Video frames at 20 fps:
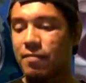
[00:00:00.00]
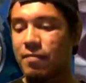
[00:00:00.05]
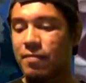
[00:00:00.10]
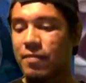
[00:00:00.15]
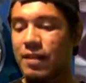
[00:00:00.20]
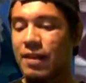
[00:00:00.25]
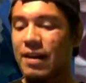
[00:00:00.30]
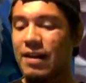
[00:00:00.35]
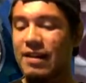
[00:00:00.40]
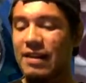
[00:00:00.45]

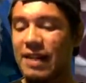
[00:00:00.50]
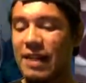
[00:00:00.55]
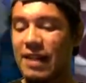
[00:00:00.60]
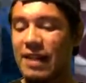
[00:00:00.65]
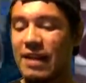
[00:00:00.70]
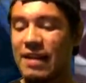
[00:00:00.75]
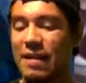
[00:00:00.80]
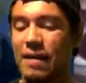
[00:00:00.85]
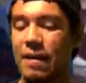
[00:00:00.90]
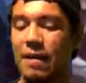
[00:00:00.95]
Ah, dang
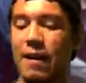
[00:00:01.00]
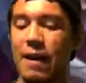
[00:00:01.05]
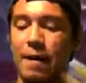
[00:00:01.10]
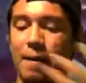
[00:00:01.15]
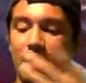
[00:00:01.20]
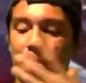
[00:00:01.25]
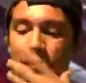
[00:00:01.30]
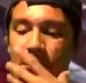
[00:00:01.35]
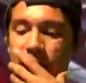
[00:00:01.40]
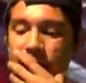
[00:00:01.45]
it. Okay.
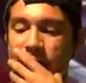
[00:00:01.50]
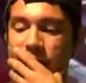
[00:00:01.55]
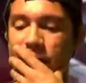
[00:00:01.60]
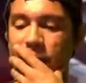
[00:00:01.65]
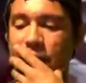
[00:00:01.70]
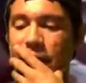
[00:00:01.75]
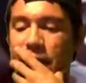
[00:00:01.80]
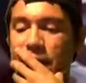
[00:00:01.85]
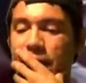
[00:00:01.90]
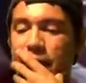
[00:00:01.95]
So
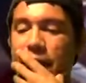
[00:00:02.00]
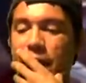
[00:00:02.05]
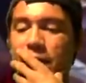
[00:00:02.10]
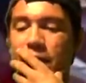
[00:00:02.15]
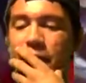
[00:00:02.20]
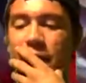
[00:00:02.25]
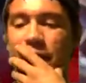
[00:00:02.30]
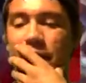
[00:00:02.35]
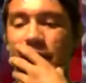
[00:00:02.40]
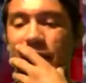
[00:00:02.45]

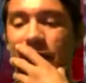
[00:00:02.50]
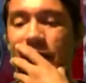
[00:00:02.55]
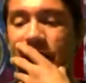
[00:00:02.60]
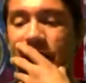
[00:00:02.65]
maybe I